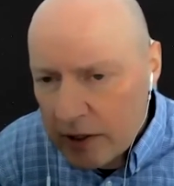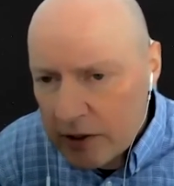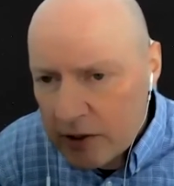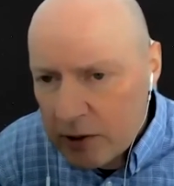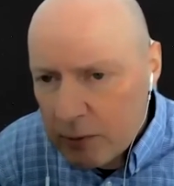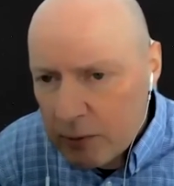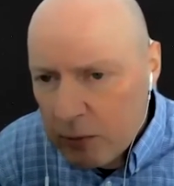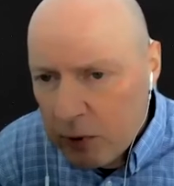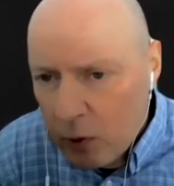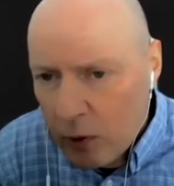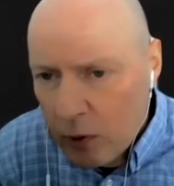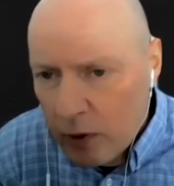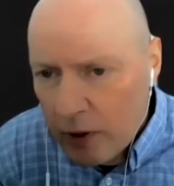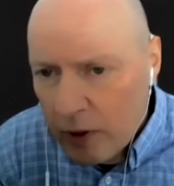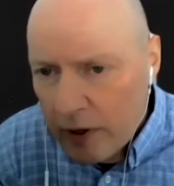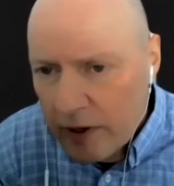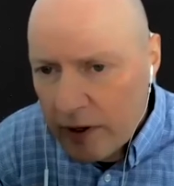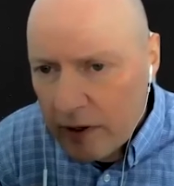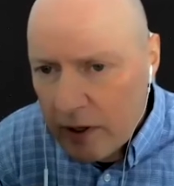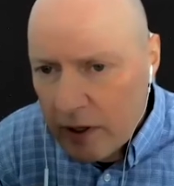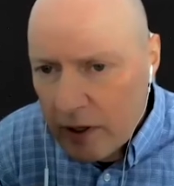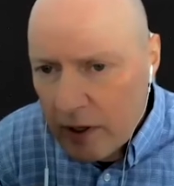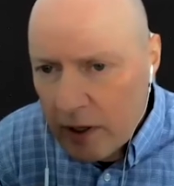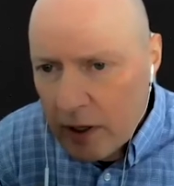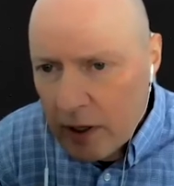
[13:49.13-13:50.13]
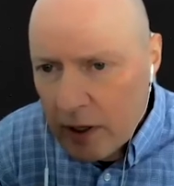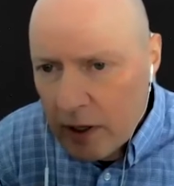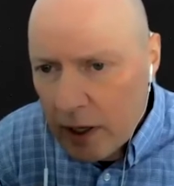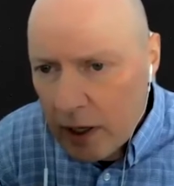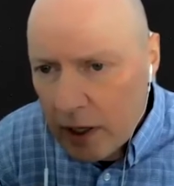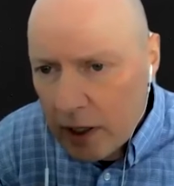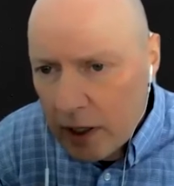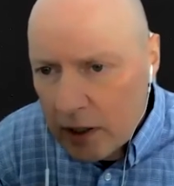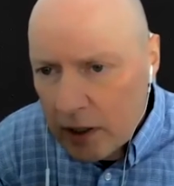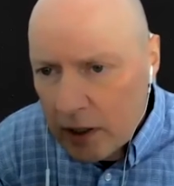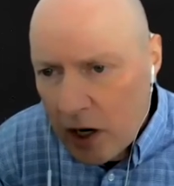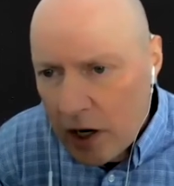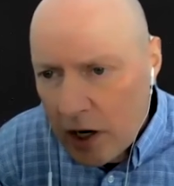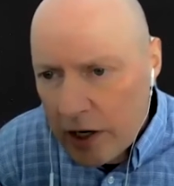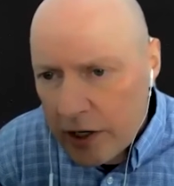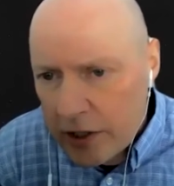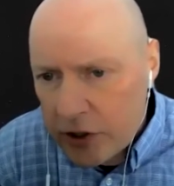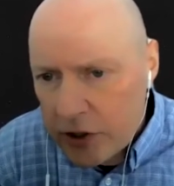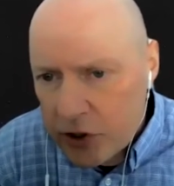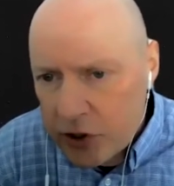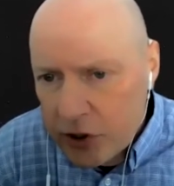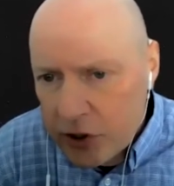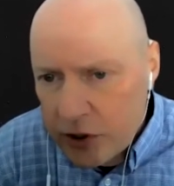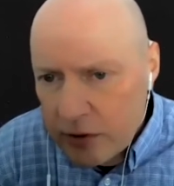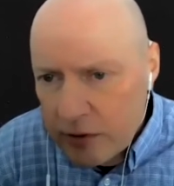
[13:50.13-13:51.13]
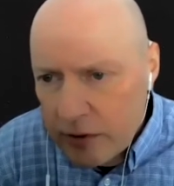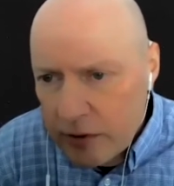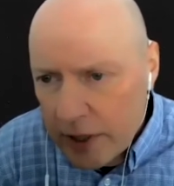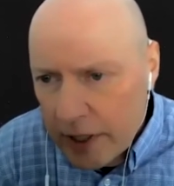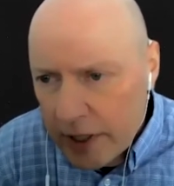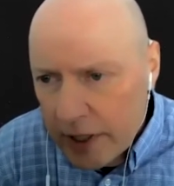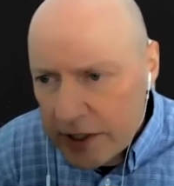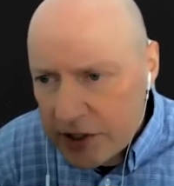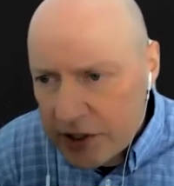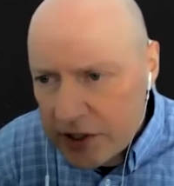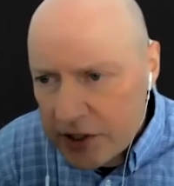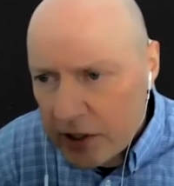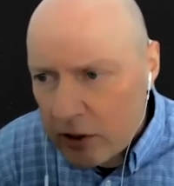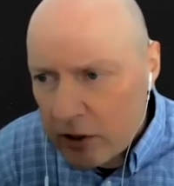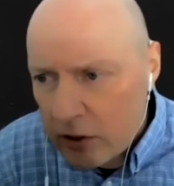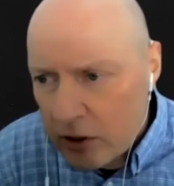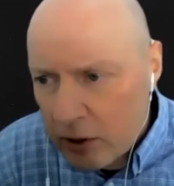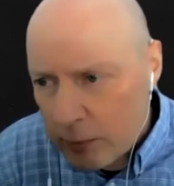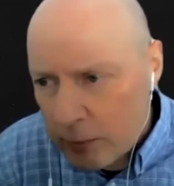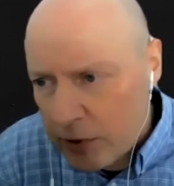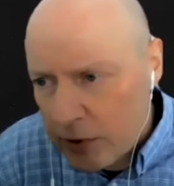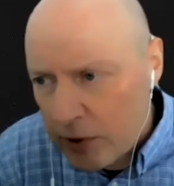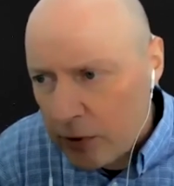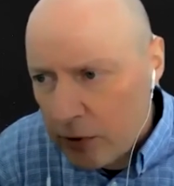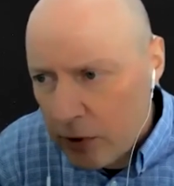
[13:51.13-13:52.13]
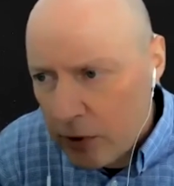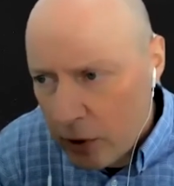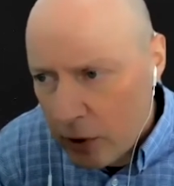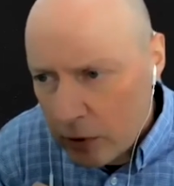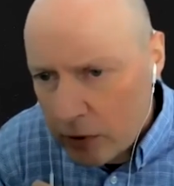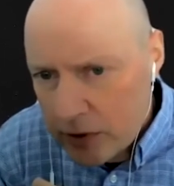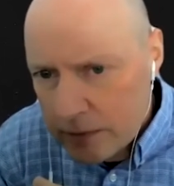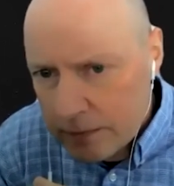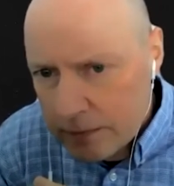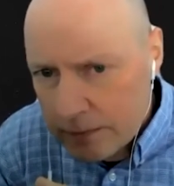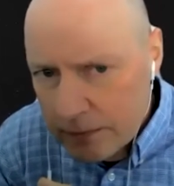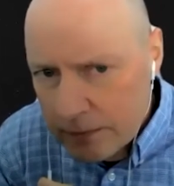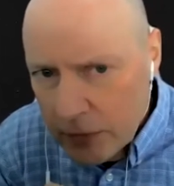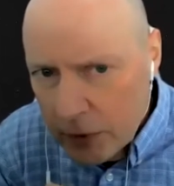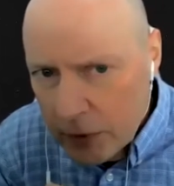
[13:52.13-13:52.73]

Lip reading: deploy large single compute nodes.